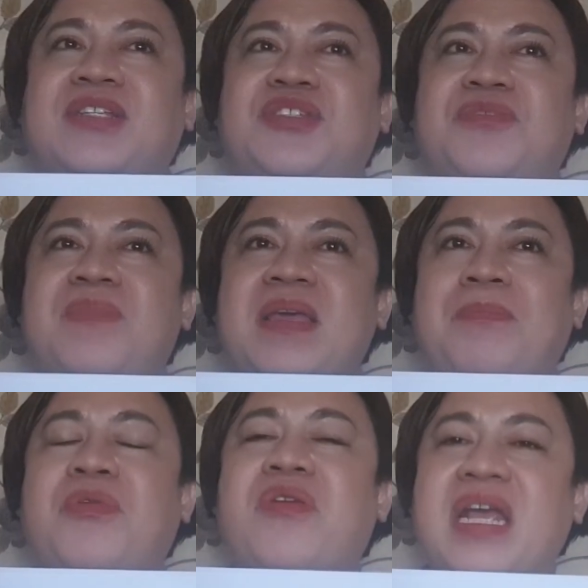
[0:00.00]
to be
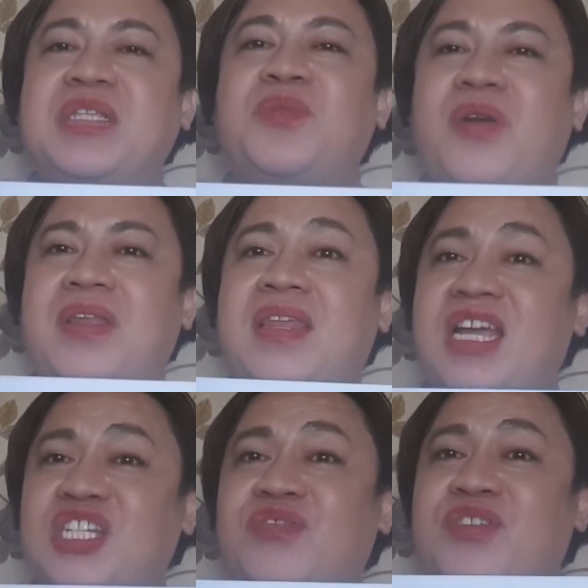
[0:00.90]
praiseworthy
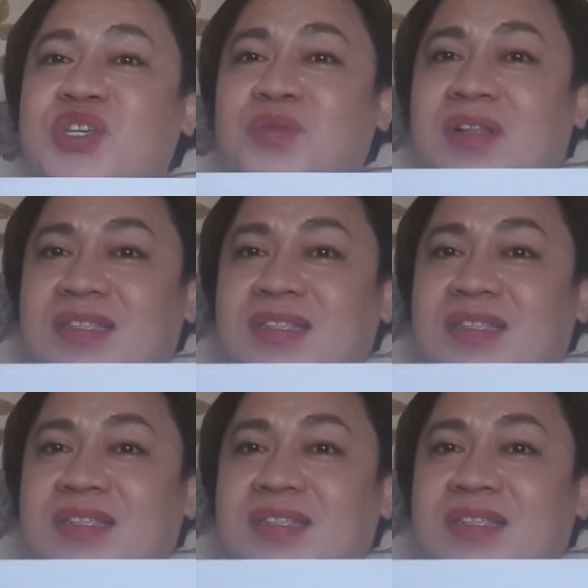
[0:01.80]
individuals.